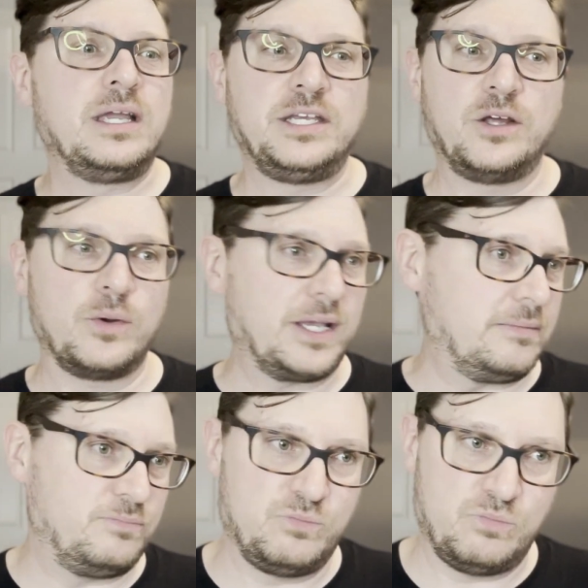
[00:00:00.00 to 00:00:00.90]
you know,
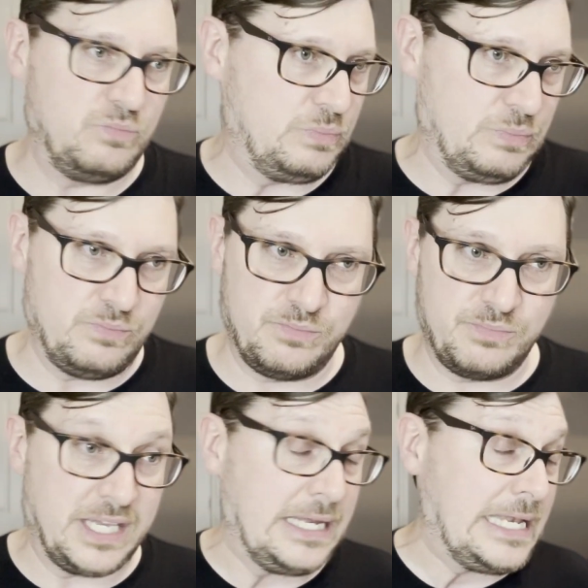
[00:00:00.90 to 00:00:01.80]

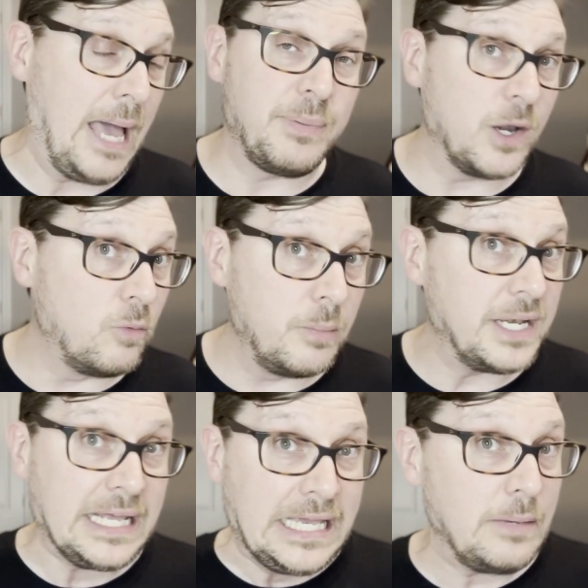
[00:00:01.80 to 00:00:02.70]
kidnapping a
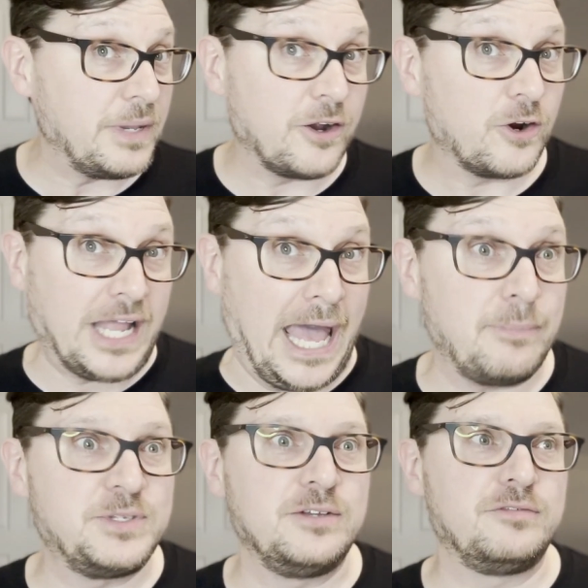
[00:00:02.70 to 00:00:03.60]
woman and keeping her
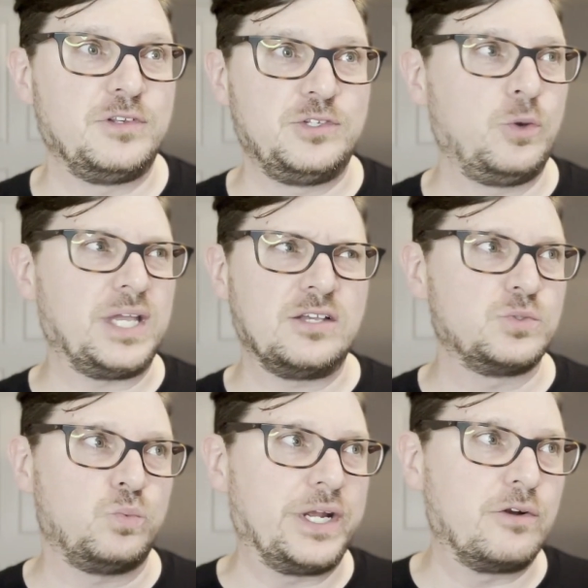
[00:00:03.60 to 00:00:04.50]
captive and doing
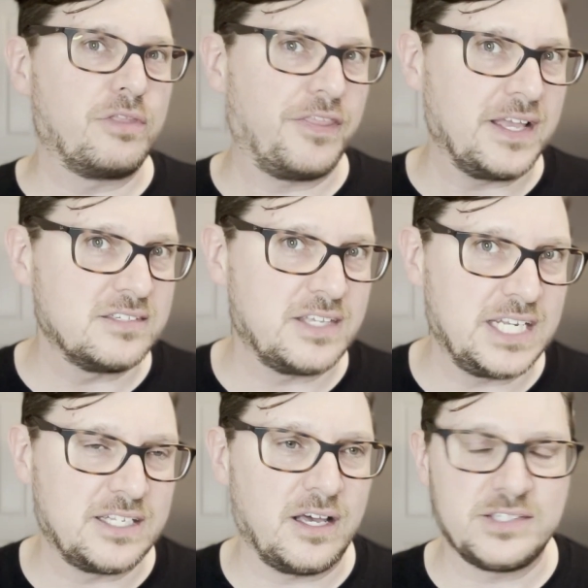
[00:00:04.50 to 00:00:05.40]
his weird things that
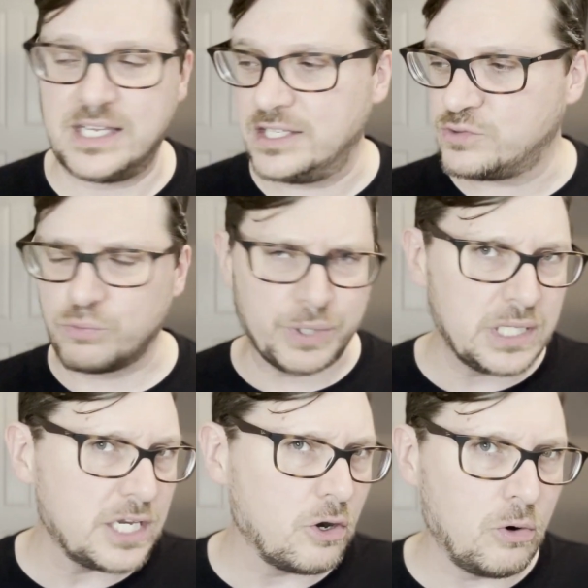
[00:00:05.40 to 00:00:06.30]
he does. And it's
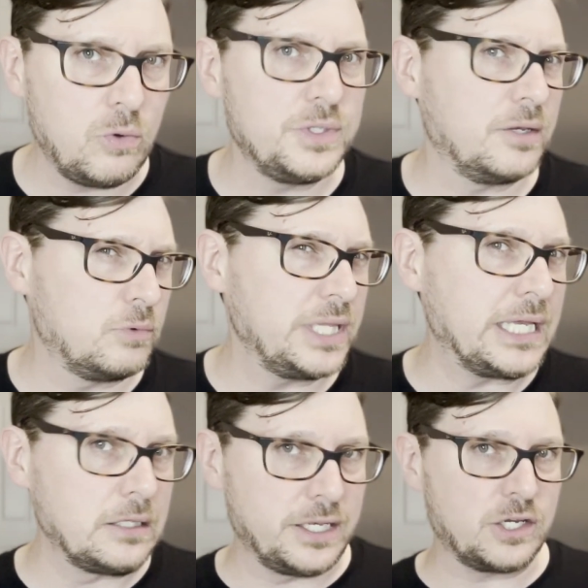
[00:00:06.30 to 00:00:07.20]
really cold and
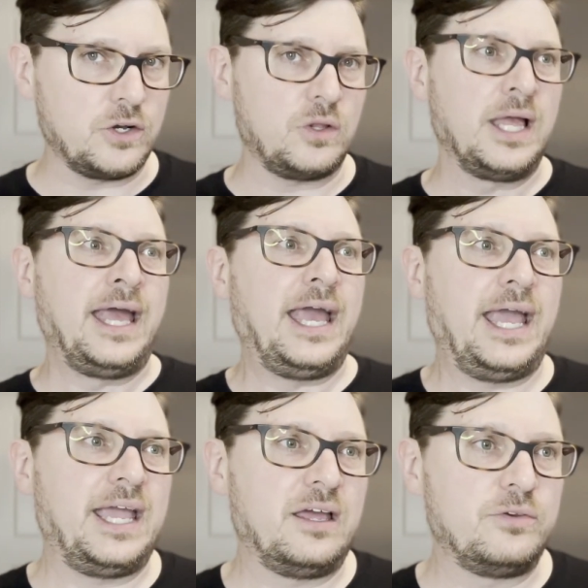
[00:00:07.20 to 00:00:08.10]
really clinical
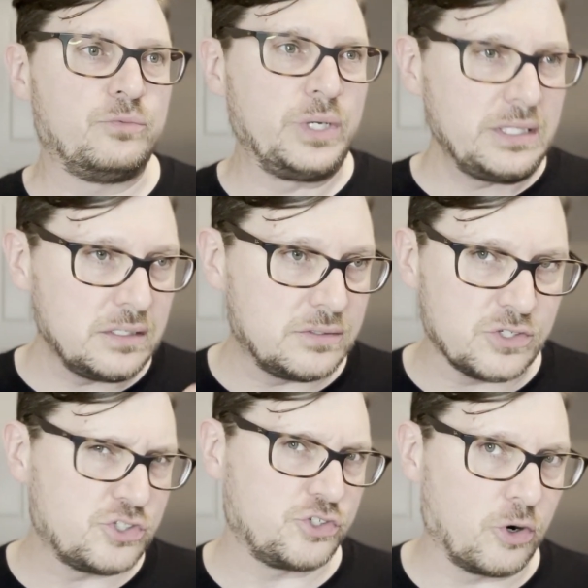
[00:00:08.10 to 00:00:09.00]
and really
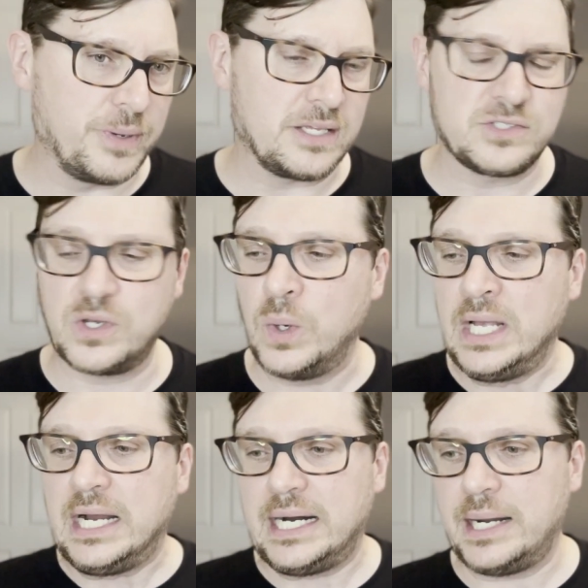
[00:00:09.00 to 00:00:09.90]
disturbing. So
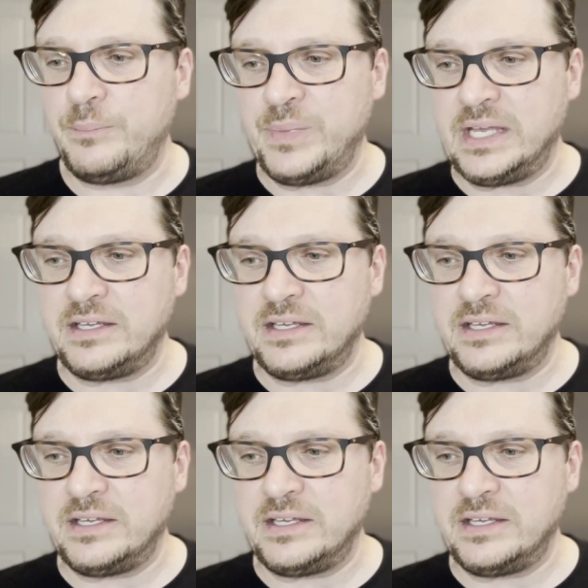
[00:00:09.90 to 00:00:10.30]
um,